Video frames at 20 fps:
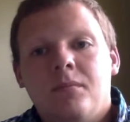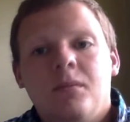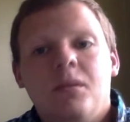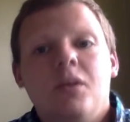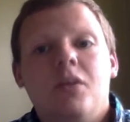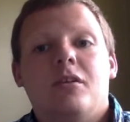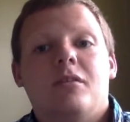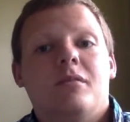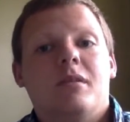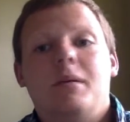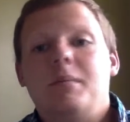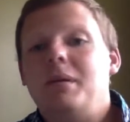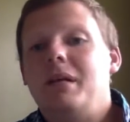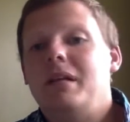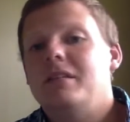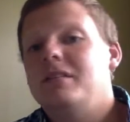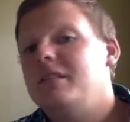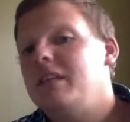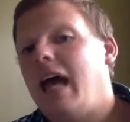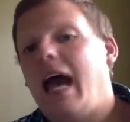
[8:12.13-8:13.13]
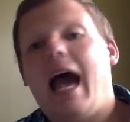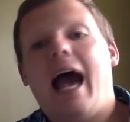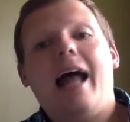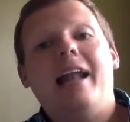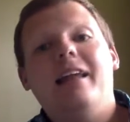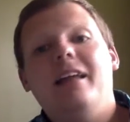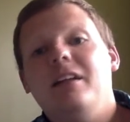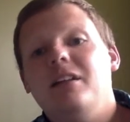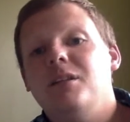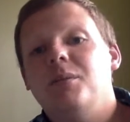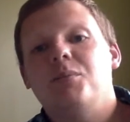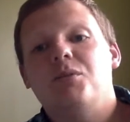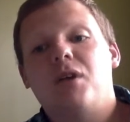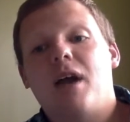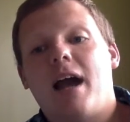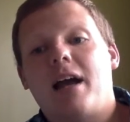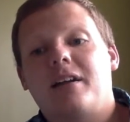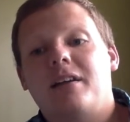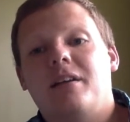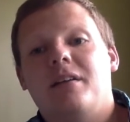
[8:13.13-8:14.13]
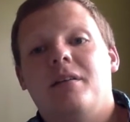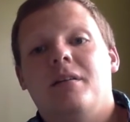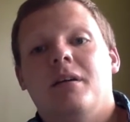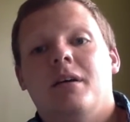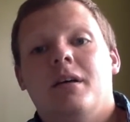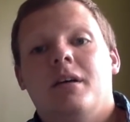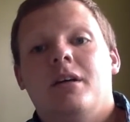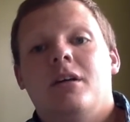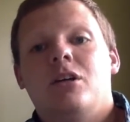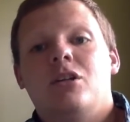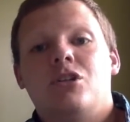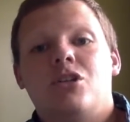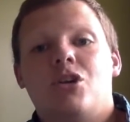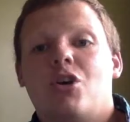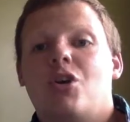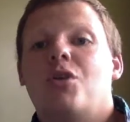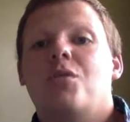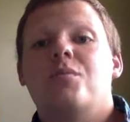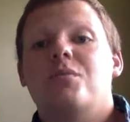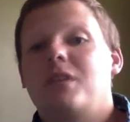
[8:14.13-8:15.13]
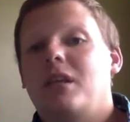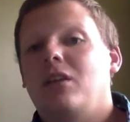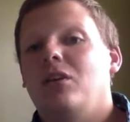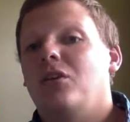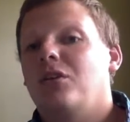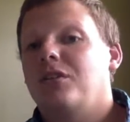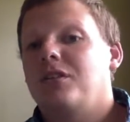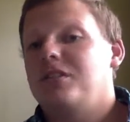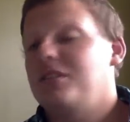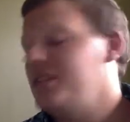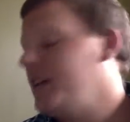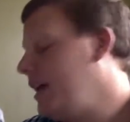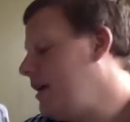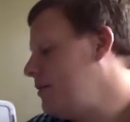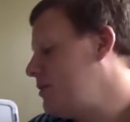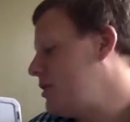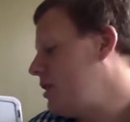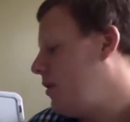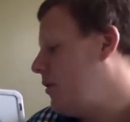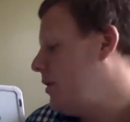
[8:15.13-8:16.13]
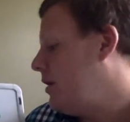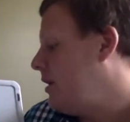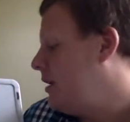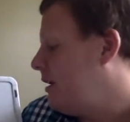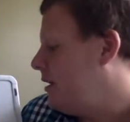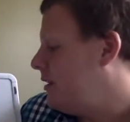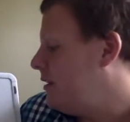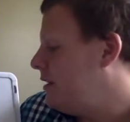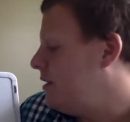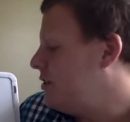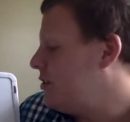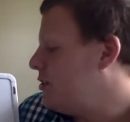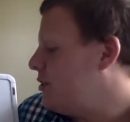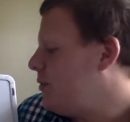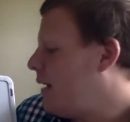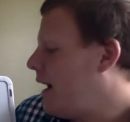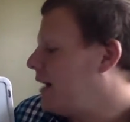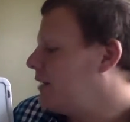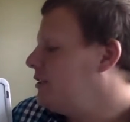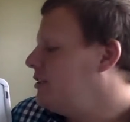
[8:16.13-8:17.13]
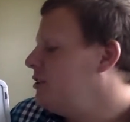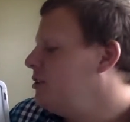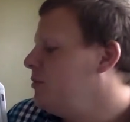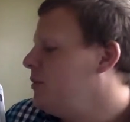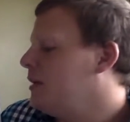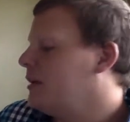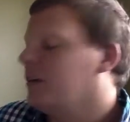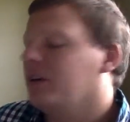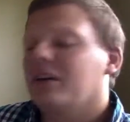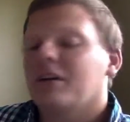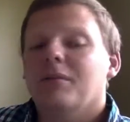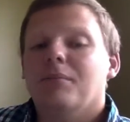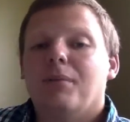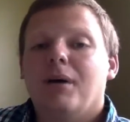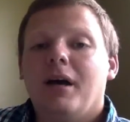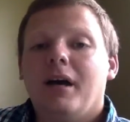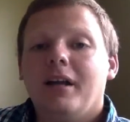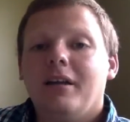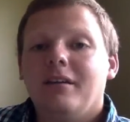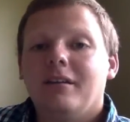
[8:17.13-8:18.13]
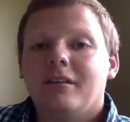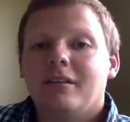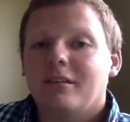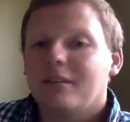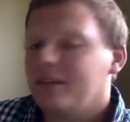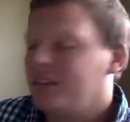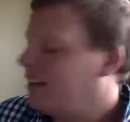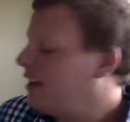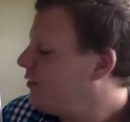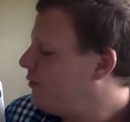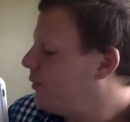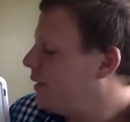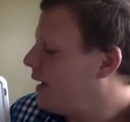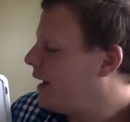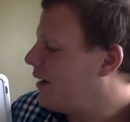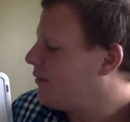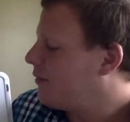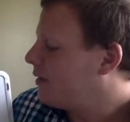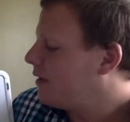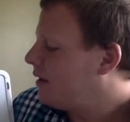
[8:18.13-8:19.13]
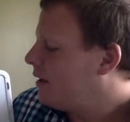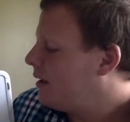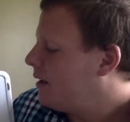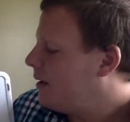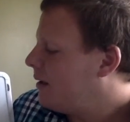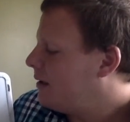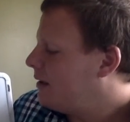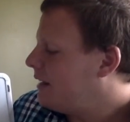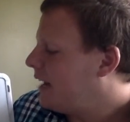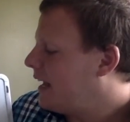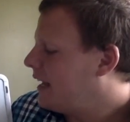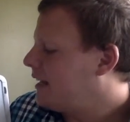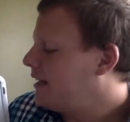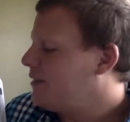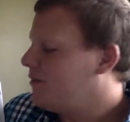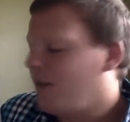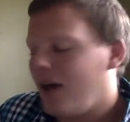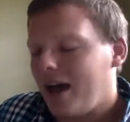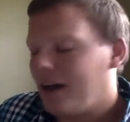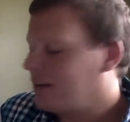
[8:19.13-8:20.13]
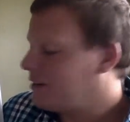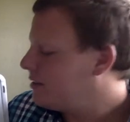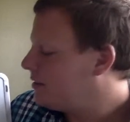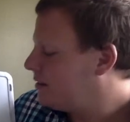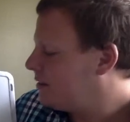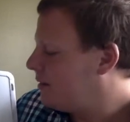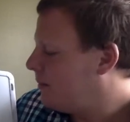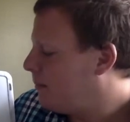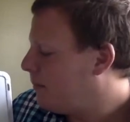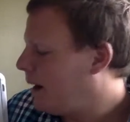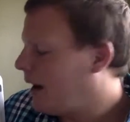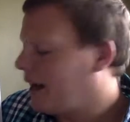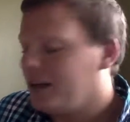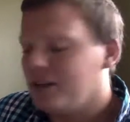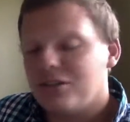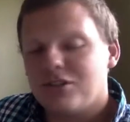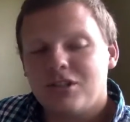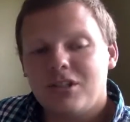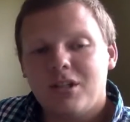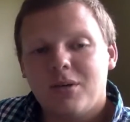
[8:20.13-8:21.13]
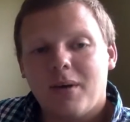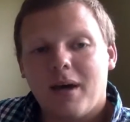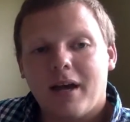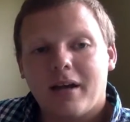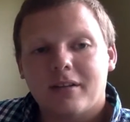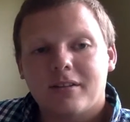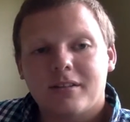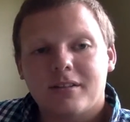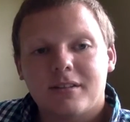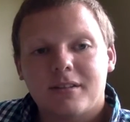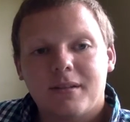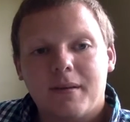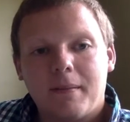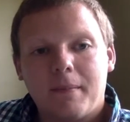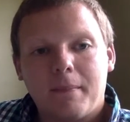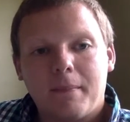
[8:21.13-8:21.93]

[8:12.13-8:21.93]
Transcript: Good. It means adding, subtracting terms that look the same. So these two x's we can combine. If we have negative x minus 2x,